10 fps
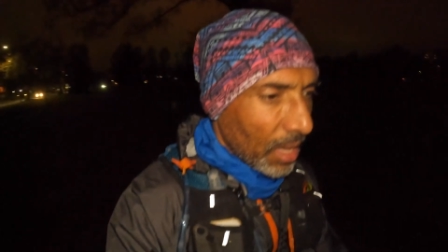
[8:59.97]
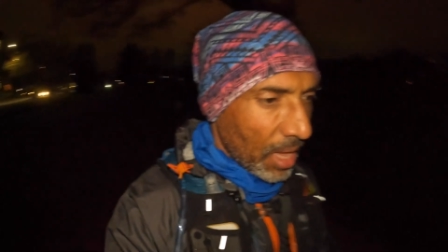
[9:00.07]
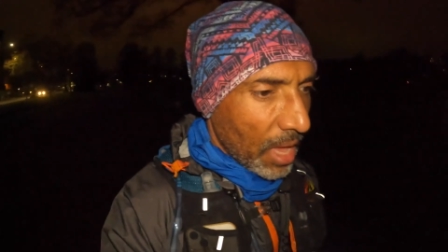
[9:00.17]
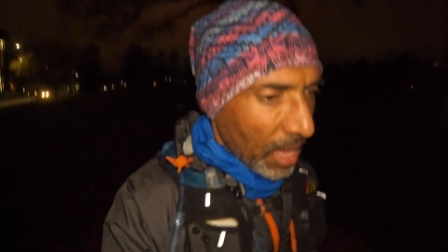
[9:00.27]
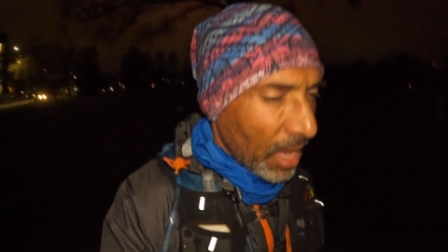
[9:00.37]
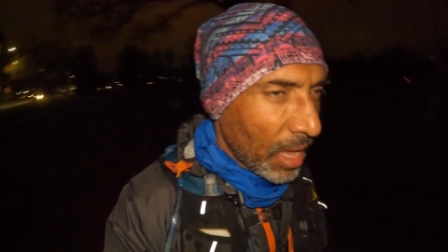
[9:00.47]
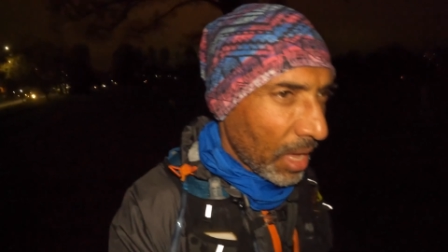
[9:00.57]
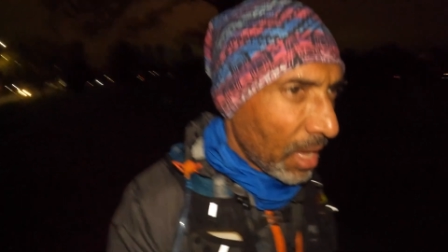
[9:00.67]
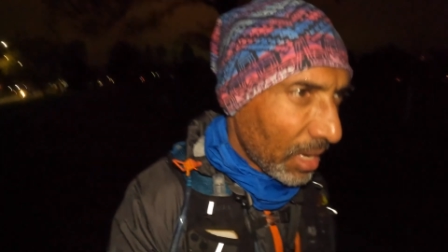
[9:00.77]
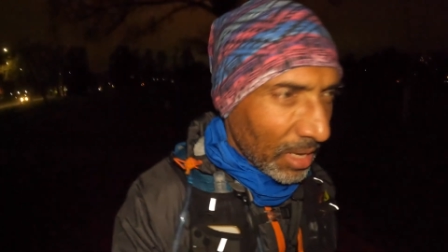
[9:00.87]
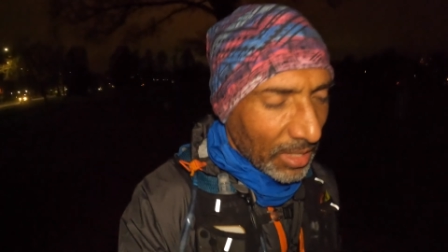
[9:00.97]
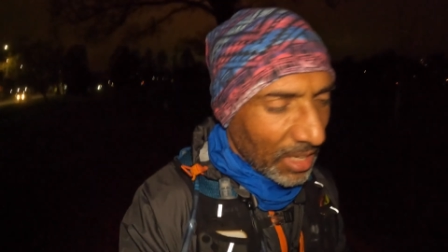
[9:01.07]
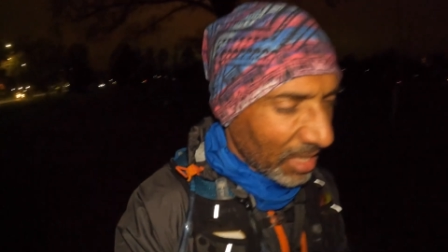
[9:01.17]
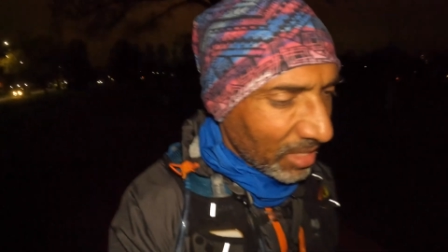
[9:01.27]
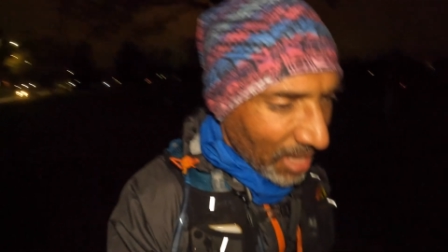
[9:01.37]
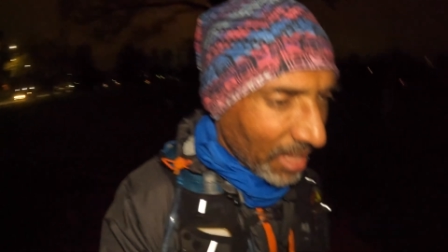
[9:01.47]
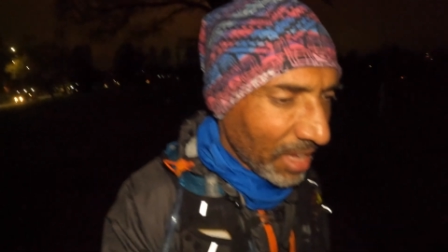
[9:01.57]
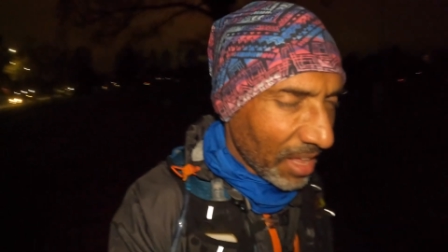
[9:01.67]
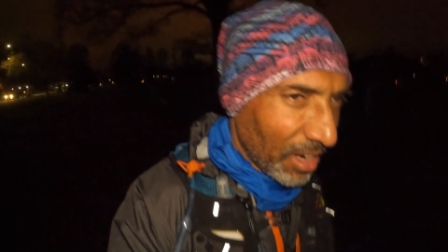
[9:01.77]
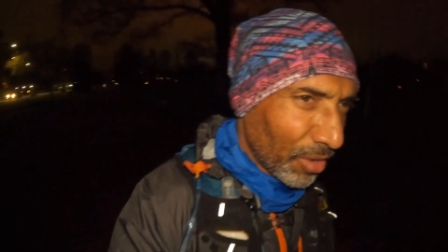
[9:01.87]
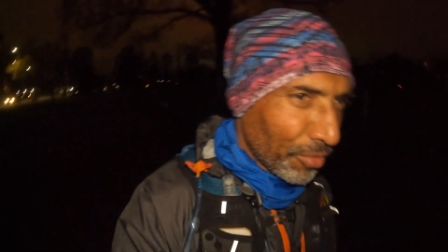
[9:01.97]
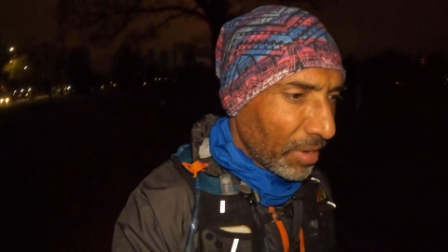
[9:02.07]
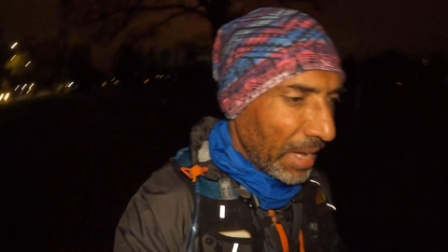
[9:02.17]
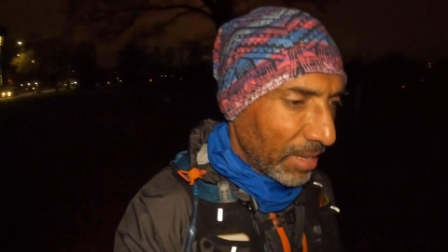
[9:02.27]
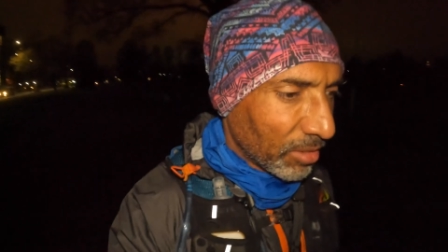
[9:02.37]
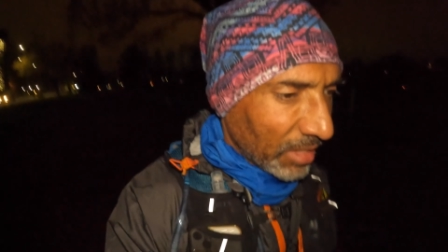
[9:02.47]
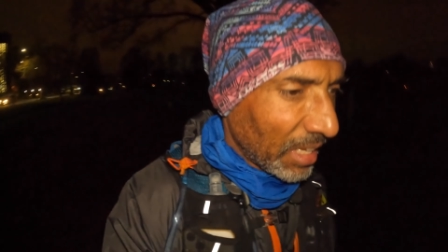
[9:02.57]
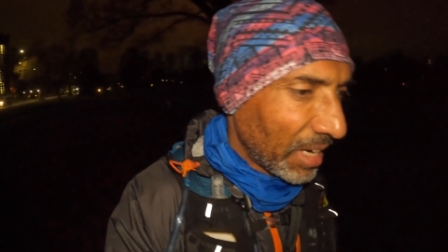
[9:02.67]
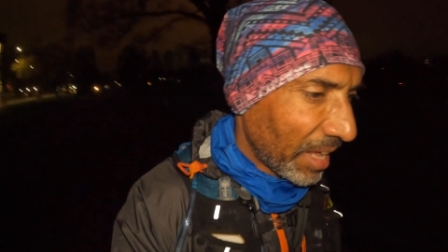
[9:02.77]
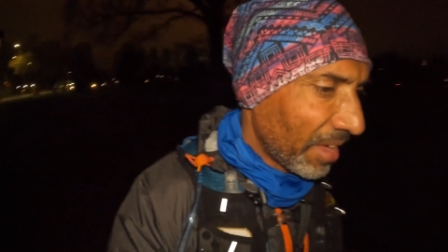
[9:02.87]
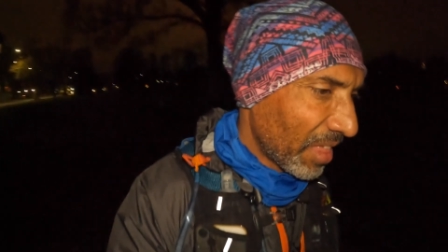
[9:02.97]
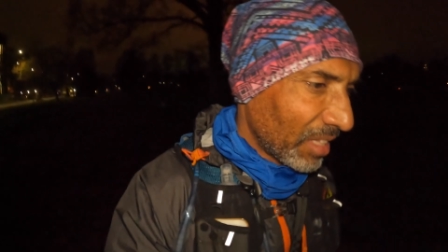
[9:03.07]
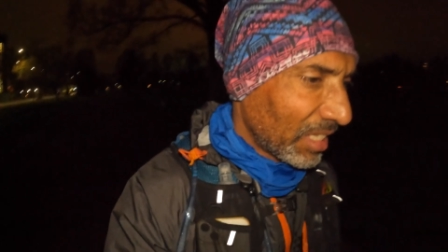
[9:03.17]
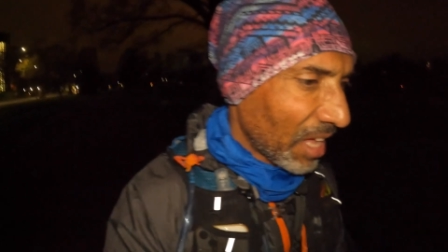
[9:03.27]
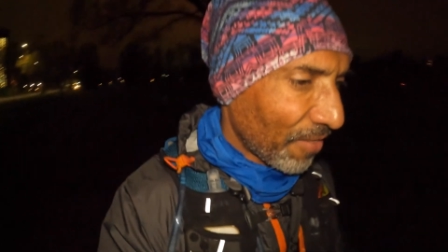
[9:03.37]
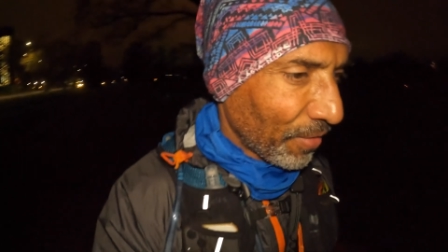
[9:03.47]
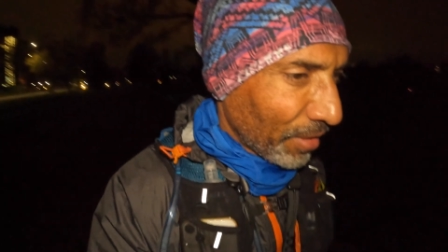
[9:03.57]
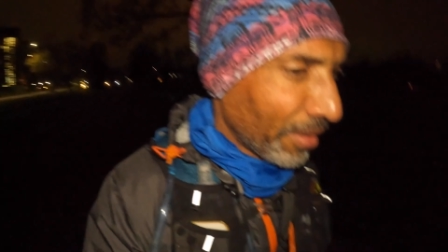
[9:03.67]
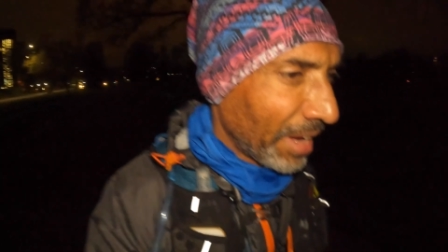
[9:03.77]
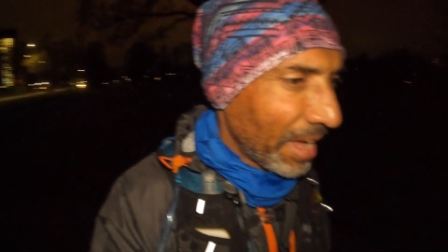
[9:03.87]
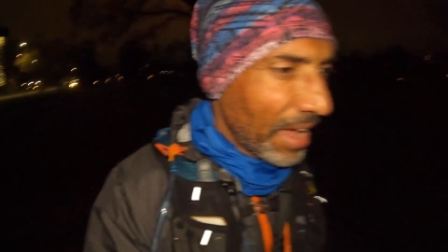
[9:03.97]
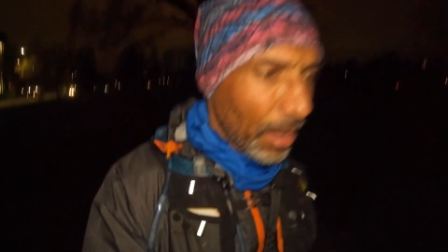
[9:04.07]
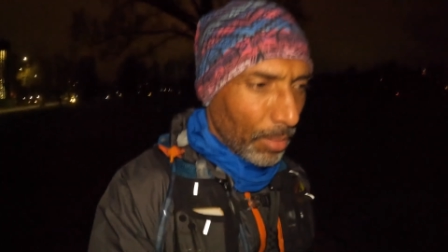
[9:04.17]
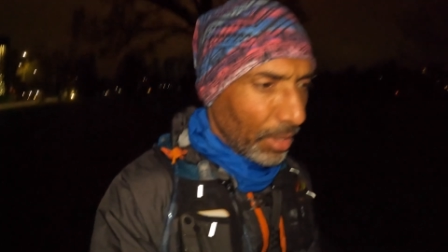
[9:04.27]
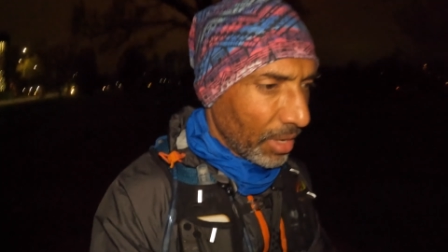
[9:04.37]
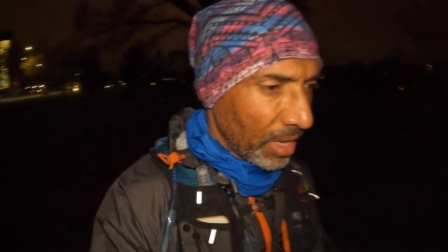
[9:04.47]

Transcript: like I say, I'll get a long run out on Sunday, and then start figuring out how I'm going to